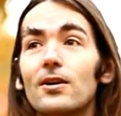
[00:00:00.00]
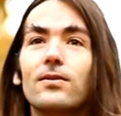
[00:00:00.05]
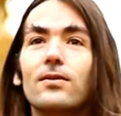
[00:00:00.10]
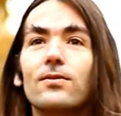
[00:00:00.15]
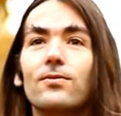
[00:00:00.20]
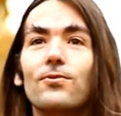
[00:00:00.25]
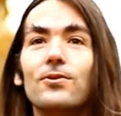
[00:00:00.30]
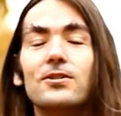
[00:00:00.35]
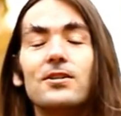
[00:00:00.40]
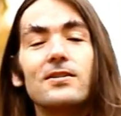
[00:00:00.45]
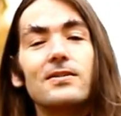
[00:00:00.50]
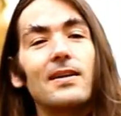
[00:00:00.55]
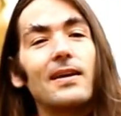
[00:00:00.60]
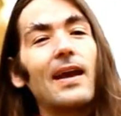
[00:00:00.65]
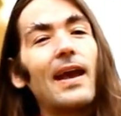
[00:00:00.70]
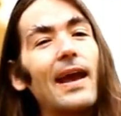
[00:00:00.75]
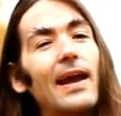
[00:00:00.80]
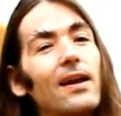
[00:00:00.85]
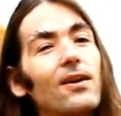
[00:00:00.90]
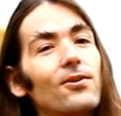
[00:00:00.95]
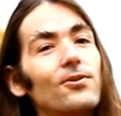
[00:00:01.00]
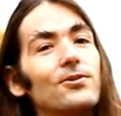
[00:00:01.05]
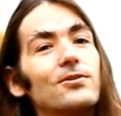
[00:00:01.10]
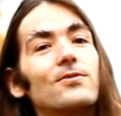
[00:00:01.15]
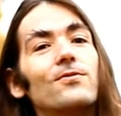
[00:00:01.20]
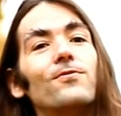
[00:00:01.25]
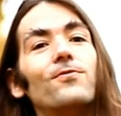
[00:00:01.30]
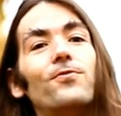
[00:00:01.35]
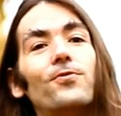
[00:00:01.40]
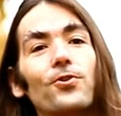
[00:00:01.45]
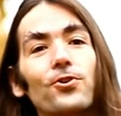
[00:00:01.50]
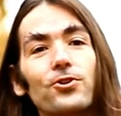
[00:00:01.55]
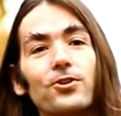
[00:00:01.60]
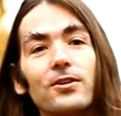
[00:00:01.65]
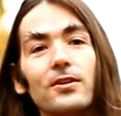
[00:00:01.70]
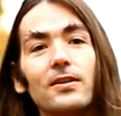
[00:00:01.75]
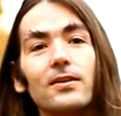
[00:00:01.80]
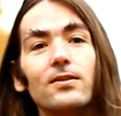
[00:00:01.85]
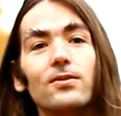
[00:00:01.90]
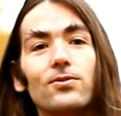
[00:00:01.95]
which is the Helios
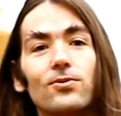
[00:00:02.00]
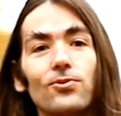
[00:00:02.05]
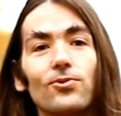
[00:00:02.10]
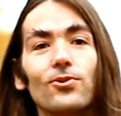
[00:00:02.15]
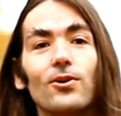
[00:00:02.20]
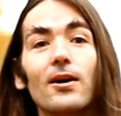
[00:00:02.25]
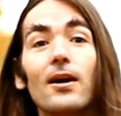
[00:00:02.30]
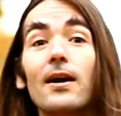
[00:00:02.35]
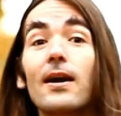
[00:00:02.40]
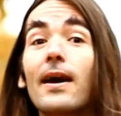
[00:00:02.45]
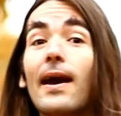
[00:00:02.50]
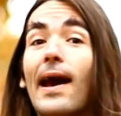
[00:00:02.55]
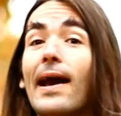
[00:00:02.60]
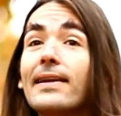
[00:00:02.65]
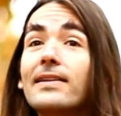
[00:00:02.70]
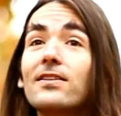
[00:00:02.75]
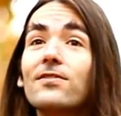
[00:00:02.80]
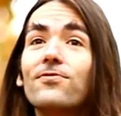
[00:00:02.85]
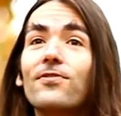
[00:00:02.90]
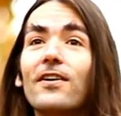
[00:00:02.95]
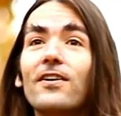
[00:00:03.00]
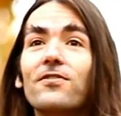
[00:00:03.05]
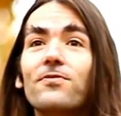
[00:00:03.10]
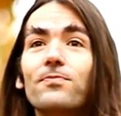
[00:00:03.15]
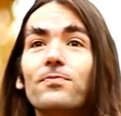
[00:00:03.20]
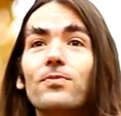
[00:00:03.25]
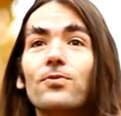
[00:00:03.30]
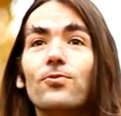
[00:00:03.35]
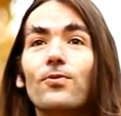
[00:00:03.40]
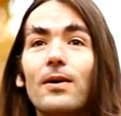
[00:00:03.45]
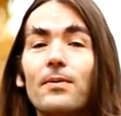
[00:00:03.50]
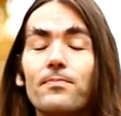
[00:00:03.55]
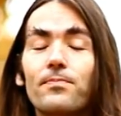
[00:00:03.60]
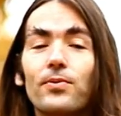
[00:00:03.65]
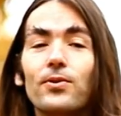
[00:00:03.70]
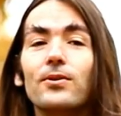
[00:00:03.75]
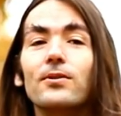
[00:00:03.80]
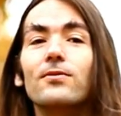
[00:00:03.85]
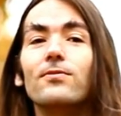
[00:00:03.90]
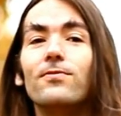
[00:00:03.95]
42 85
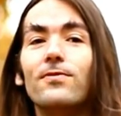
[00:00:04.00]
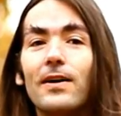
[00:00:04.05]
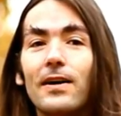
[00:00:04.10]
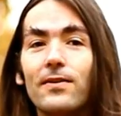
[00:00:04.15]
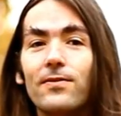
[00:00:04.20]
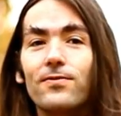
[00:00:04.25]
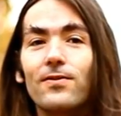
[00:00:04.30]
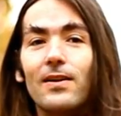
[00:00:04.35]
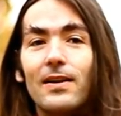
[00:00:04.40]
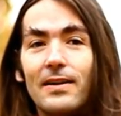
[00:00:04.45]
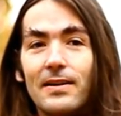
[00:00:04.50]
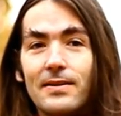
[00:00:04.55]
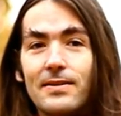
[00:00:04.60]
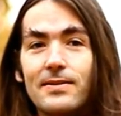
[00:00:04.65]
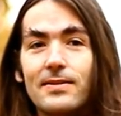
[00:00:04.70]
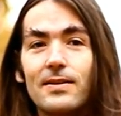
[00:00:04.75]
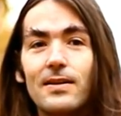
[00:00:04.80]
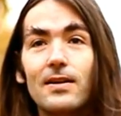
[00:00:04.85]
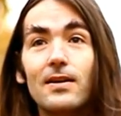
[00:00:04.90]
1.5 lens.